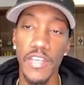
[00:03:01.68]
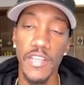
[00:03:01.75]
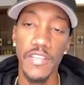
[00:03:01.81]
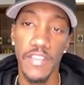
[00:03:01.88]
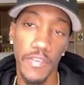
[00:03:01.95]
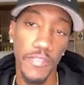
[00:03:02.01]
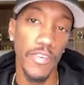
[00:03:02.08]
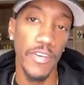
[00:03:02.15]

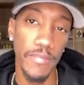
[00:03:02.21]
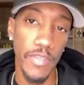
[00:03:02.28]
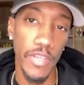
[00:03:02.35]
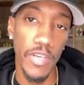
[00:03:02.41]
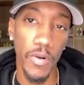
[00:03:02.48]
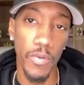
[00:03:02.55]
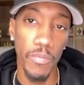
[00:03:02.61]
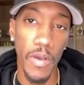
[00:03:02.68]
different.
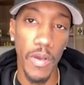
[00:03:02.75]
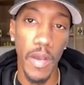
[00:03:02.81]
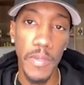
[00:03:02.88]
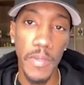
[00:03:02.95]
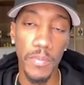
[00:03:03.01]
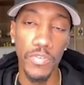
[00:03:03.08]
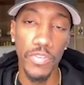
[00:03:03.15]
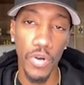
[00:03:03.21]

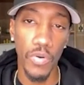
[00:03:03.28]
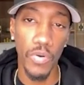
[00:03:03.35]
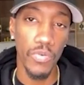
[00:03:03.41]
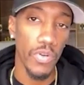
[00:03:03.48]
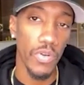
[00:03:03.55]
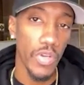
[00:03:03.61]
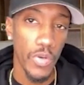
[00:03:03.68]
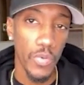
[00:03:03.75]
People don't
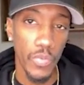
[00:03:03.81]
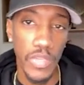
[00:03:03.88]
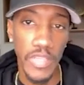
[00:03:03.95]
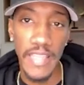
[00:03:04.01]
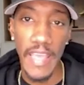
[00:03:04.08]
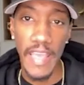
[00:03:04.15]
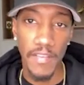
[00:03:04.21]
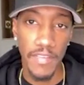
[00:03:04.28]
really
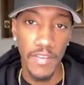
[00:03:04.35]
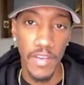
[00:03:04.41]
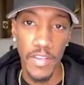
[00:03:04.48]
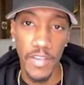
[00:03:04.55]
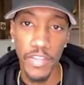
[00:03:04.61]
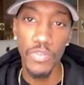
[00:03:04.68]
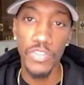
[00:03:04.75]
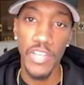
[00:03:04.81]
have a
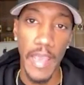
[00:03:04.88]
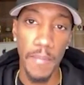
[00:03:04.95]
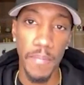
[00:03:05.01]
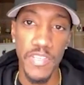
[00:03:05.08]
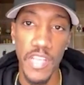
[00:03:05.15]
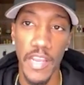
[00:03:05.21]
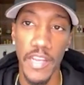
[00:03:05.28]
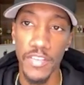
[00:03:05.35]
huge
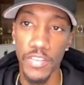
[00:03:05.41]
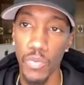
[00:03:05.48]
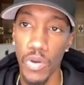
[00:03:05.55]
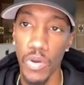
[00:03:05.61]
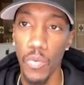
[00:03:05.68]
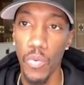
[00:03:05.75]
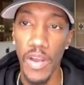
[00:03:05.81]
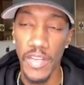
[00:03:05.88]
appetite to want
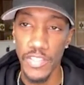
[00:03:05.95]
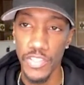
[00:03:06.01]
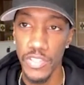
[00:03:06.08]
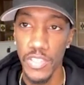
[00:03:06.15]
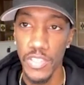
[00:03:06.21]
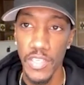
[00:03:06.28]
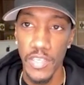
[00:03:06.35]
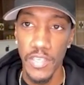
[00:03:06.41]
to watch,
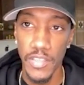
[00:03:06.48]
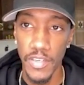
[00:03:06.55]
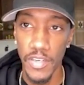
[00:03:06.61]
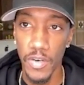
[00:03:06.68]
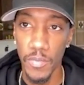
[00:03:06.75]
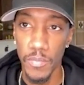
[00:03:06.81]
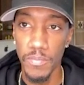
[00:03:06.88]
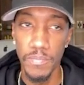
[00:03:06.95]

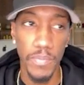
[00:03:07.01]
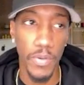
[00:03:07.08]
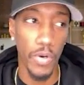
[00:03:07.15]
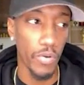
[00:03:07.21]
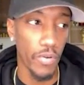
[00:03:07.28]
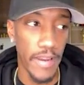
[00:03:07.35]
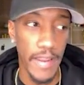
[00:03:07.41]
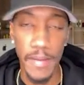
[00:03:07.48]

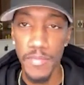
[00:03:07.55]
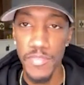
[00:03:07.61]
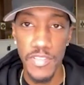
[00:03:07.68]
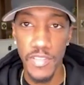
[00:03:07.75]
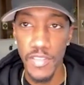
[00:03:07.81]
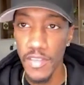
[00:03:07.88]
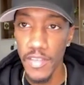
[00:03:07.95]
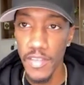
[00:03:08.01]
programs,